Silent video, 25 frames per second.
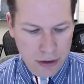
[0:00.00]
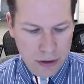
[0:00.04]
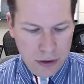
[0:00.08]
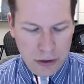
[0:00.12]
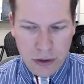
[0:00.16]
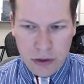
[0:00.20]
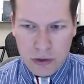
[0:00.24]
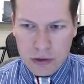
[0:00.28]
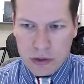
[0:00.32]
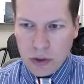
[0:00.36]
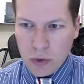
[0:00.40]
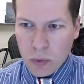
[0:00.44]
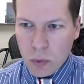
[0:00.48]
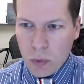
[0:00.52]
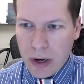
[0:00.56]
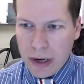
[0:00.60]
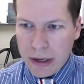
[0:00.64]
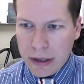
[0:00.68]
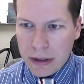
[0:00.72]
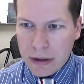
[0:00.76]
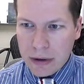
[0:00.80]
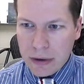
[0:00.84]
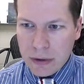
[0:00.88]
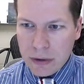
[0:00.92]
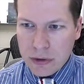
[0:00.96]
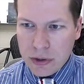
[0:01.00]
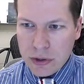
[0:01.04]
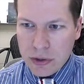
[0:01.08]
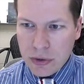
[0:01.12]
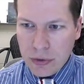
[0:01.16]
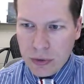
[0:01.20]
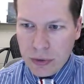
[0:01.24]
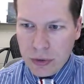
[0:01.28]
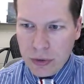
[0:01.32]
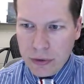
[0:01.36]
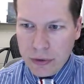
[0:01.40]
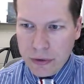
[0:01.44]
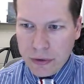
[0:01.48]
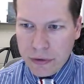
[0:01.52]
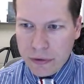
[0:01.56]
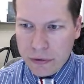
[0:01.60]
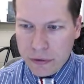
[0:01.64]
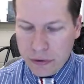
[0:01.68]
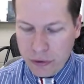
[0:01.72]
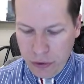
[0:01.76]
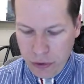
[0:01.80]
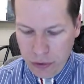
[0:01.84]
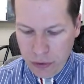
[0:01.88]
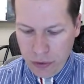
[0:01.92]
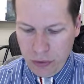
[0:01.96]
use your white arrow tool
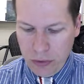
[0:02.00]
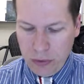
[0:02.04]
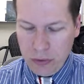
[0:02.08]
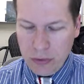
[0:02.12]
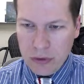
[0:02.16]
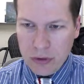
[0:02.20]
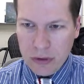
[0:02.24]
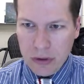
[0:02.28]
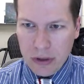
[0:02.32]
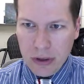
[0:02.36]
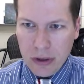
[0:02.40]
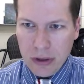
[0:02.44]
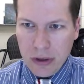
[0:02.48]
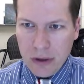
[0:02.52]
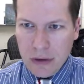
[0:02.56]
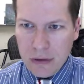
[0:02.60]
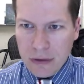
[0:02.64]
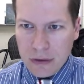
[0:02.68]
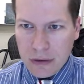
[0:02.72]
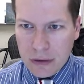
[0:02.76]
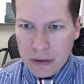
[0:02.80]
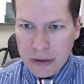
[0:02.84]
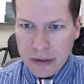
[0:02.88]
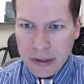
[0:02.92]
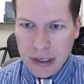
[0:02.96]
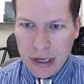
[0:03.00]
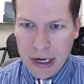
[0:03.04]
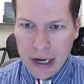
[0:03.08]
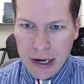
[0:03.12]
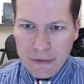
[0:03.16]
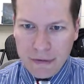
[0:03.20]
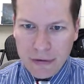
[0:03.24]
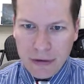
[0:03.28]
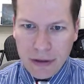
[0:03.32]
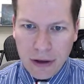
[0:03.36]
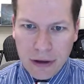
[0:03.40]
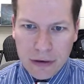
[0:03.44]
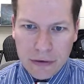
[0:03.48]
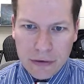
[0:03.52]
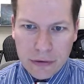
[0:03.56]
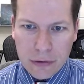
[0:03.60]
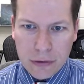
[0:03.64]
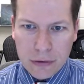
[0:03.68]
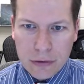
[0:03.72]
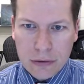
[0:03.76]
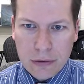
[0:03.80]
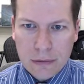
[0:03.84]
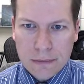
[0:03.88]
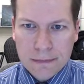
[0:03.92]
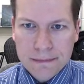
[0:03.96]
to delete half of that
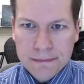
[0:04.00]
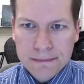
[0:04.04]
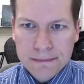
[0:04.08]
circle.